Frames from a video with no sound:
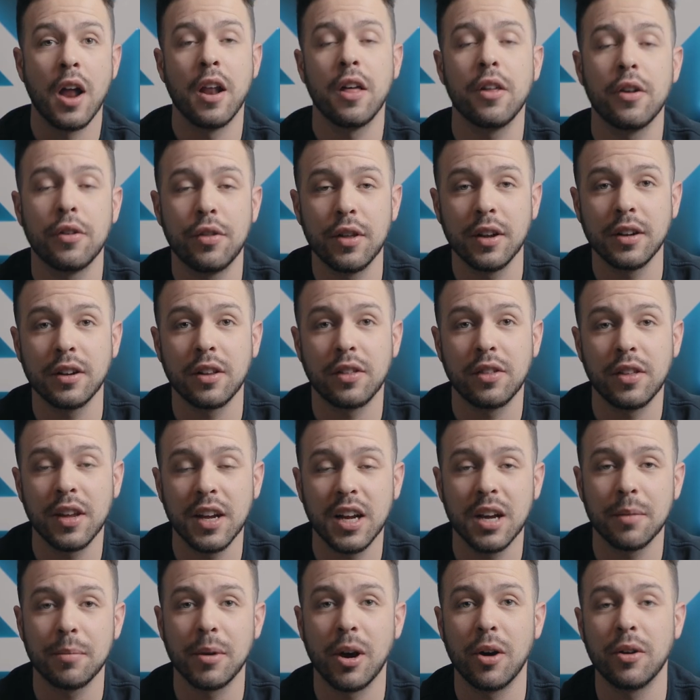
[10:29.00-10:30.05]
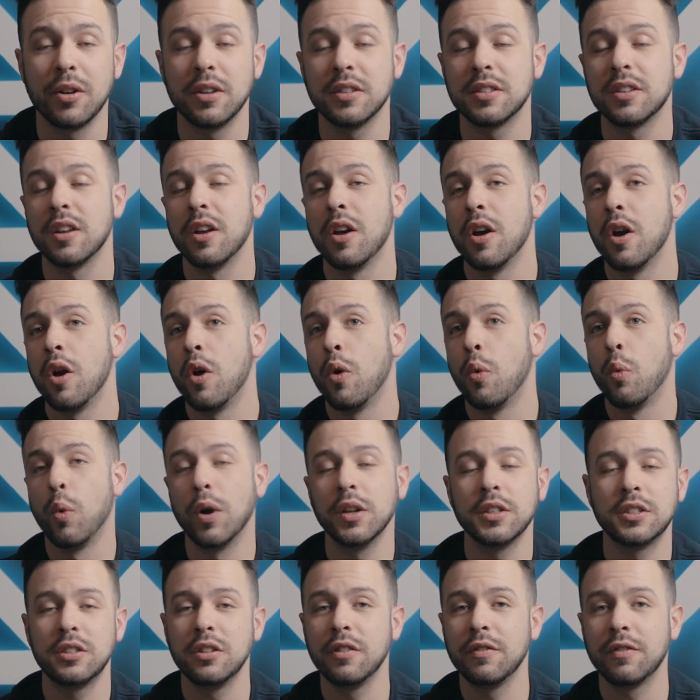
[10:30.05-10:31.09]
Another thing to think about is,
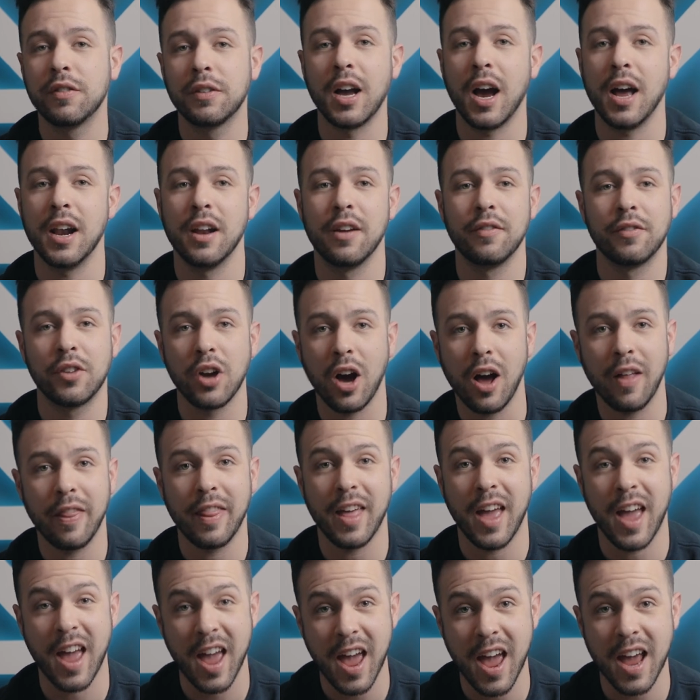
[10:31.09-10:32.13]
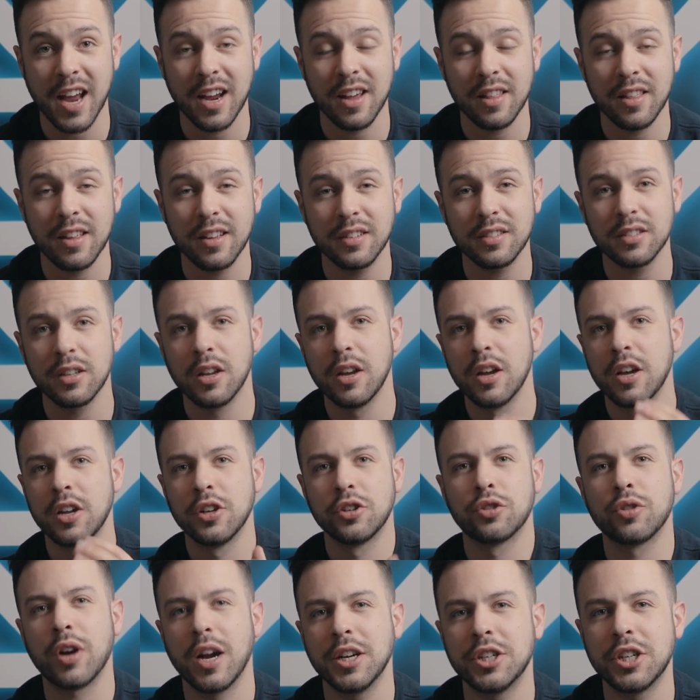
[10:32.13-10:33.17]
once you've kind of gotten the hang of this,
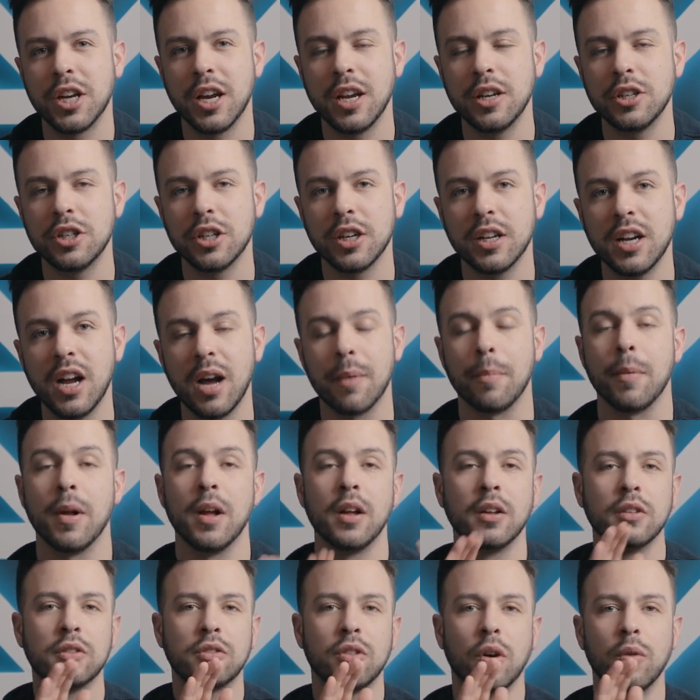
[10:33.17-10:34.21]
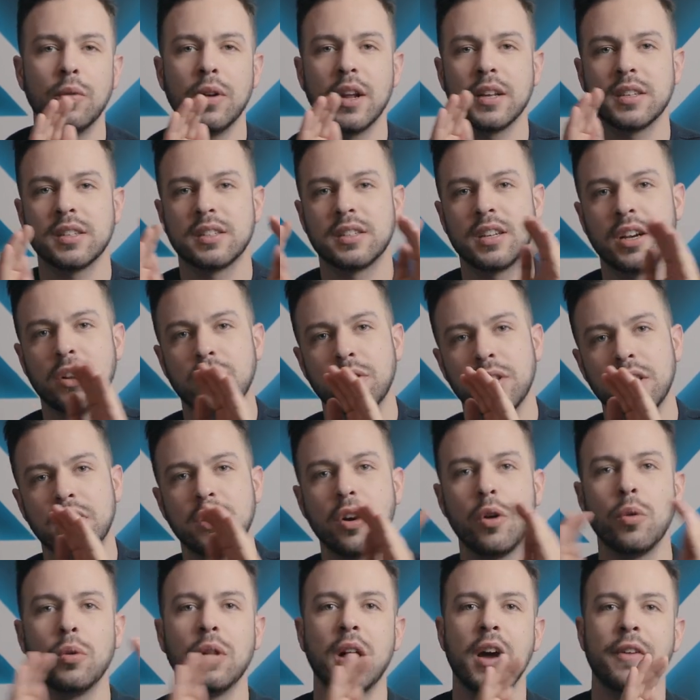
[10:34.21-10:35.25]
try changing it up. Don't necessarily
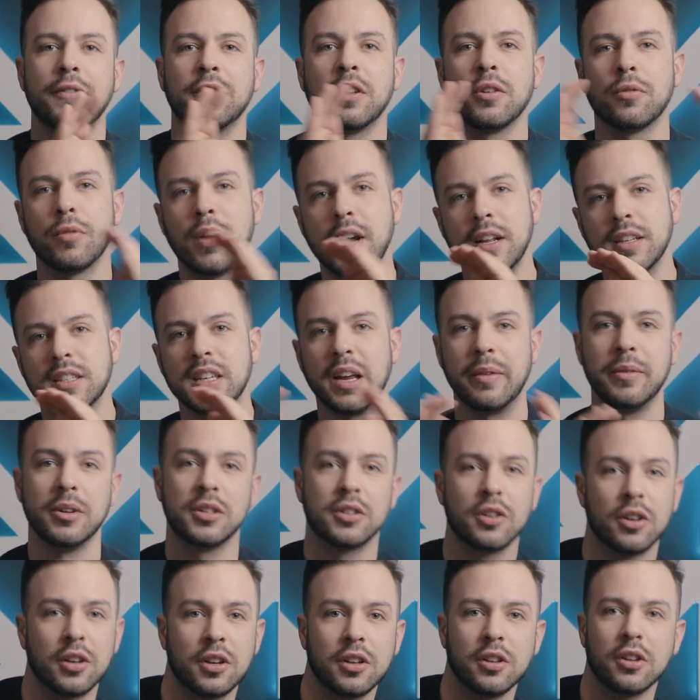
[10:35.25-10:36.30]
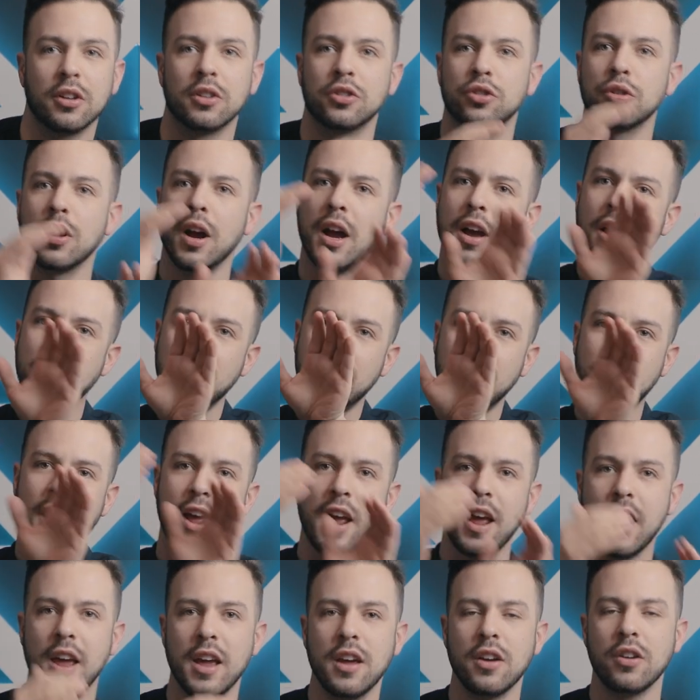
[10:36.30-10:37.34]
go left to right semicircular. Try on an
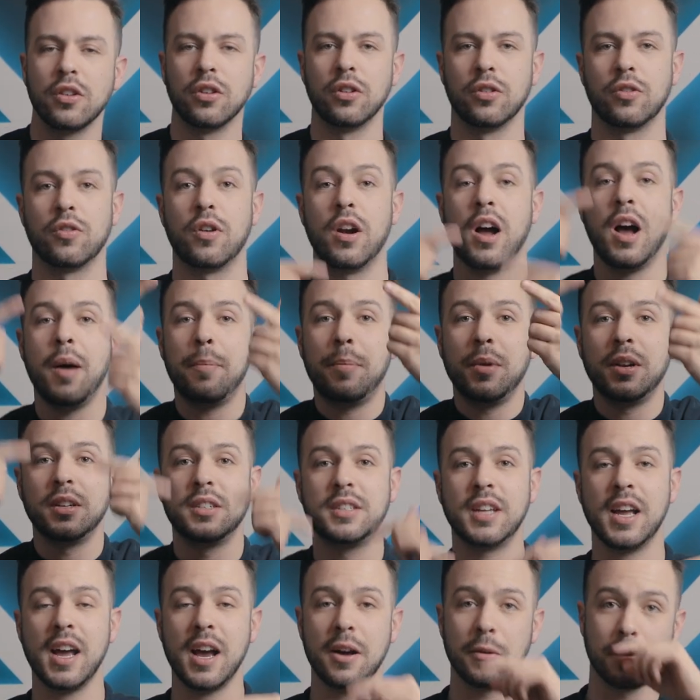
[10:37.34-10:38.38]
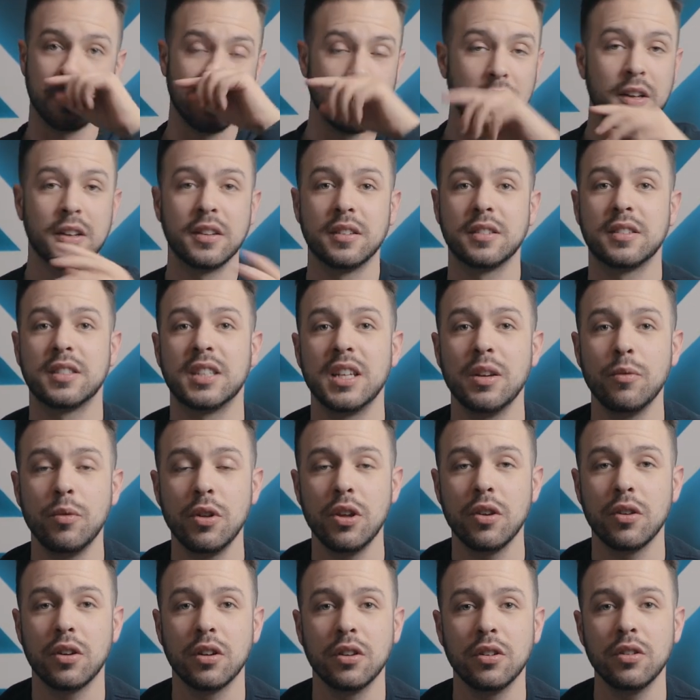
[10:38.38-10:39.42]
angle or up and down. See
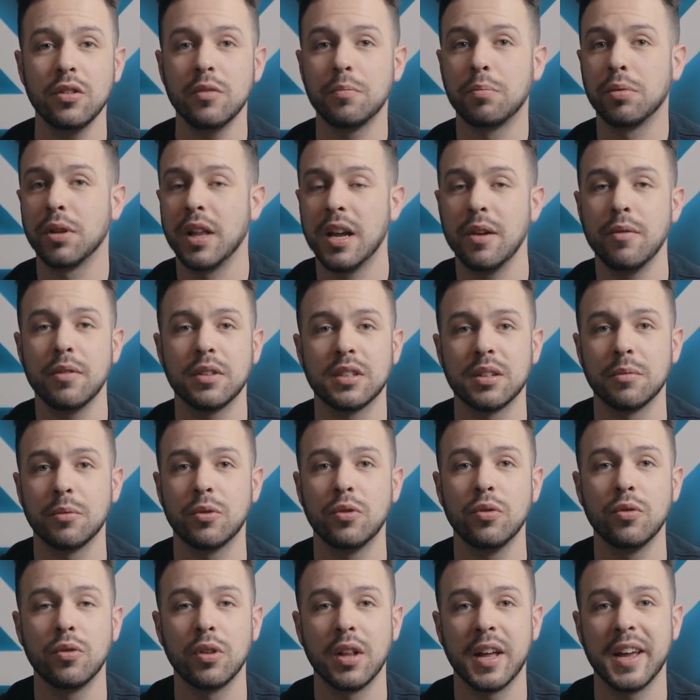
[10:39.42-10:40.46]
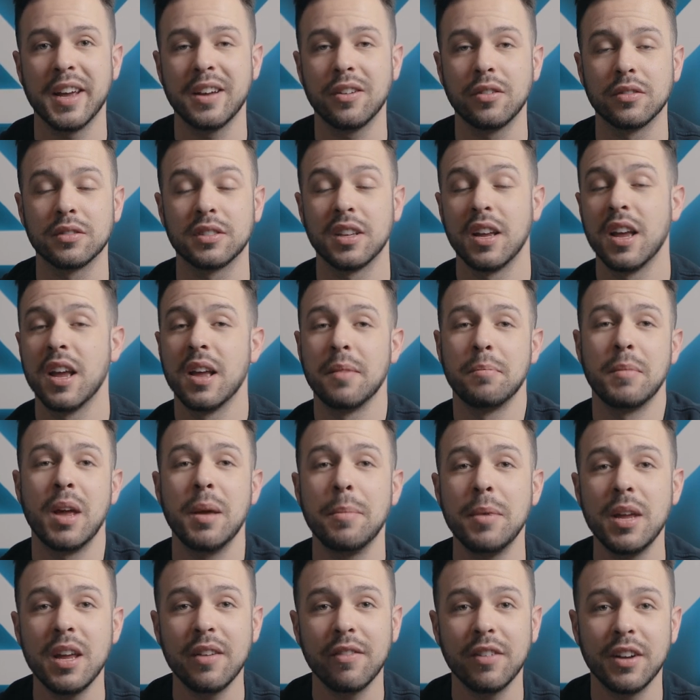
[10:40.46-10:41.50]
what you can do. Play with some cool angles.
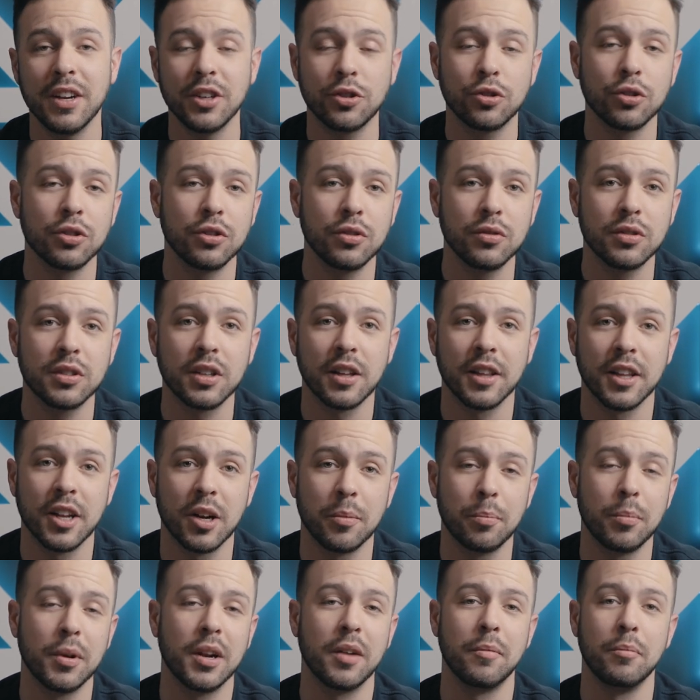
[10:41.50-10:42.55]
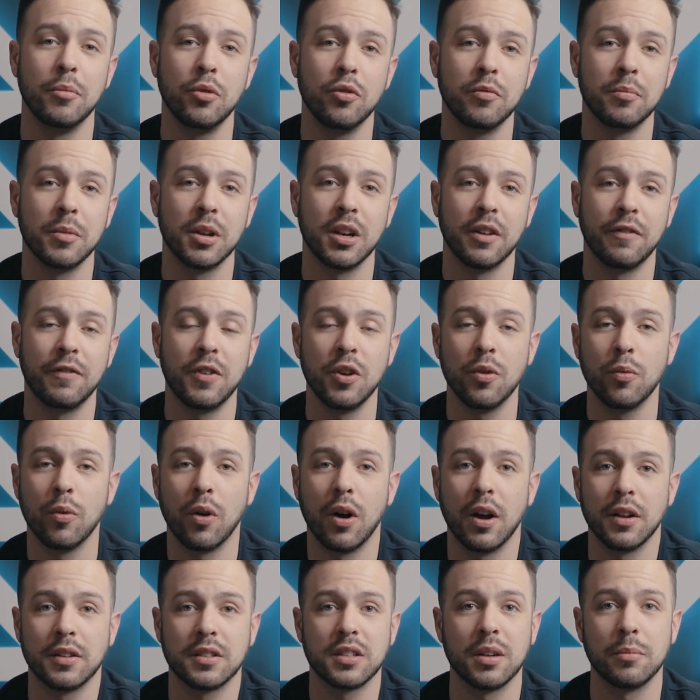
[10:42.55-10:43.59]
Maybe even introduce a little bit of movement if you
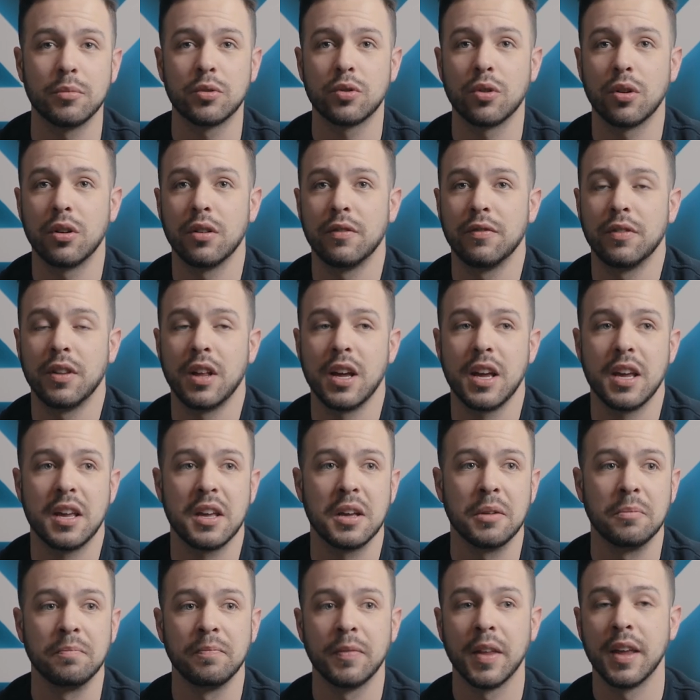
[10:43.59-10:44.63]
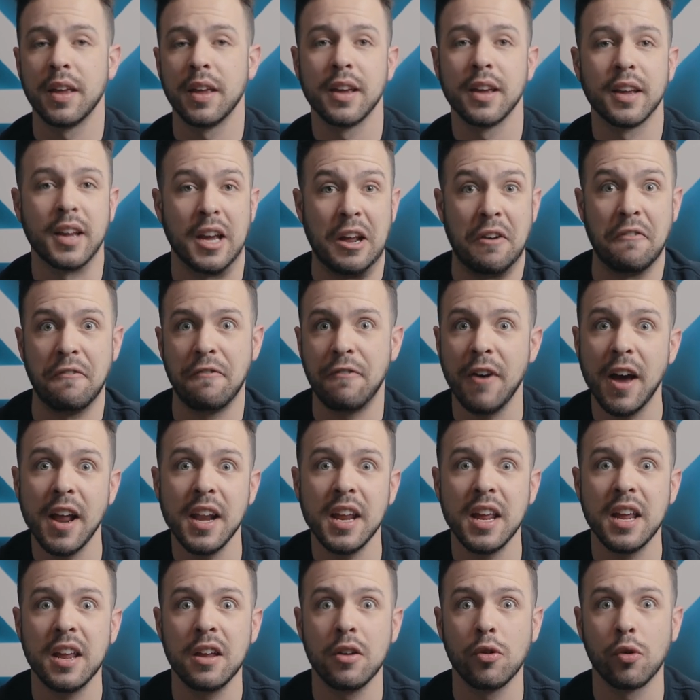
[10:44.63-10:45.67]
want. Some sort of like
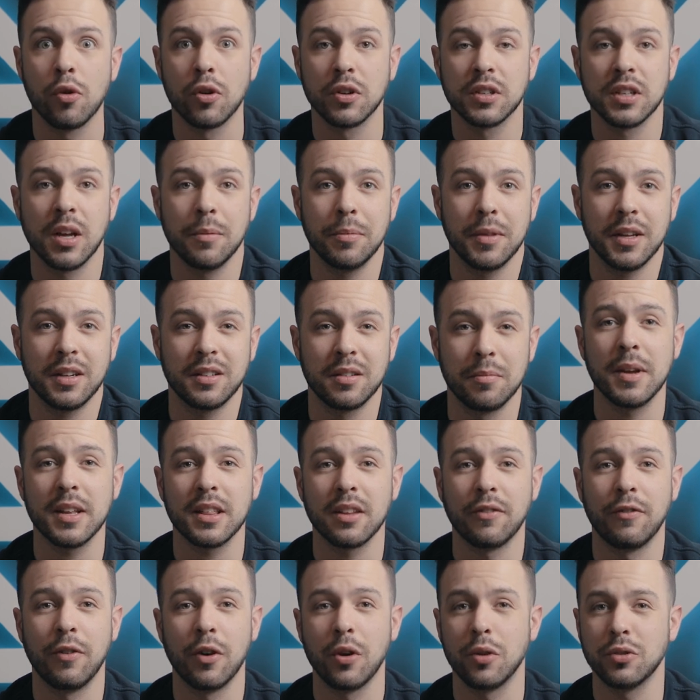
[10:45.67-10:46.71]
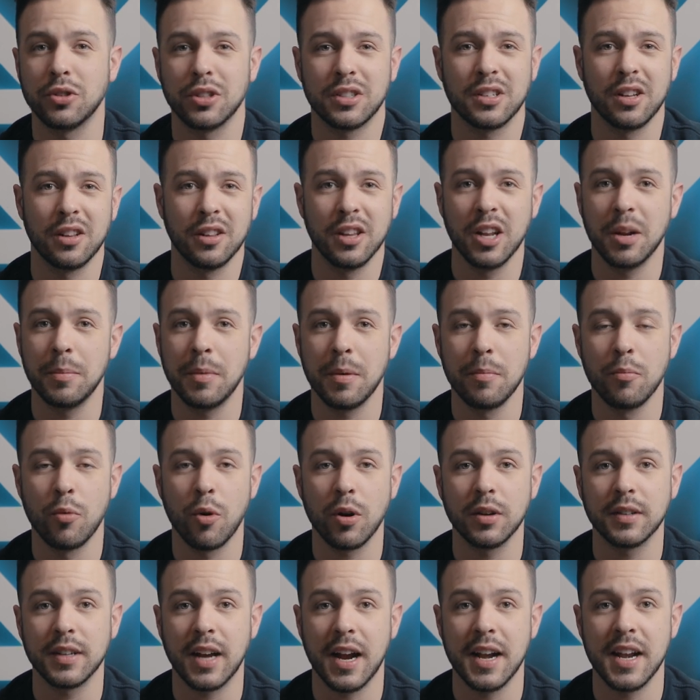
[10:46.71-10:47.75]
confetti or something to make the photo just a little bit
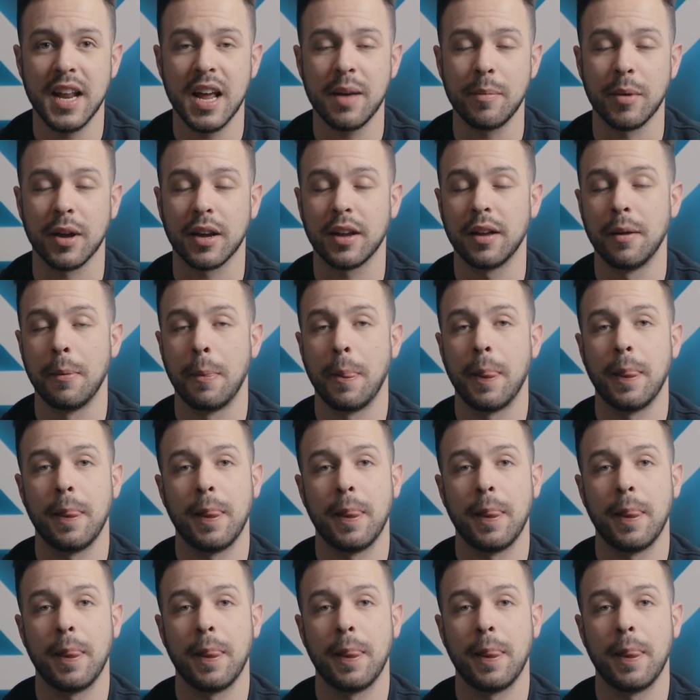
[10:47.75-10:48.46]
more dynamic.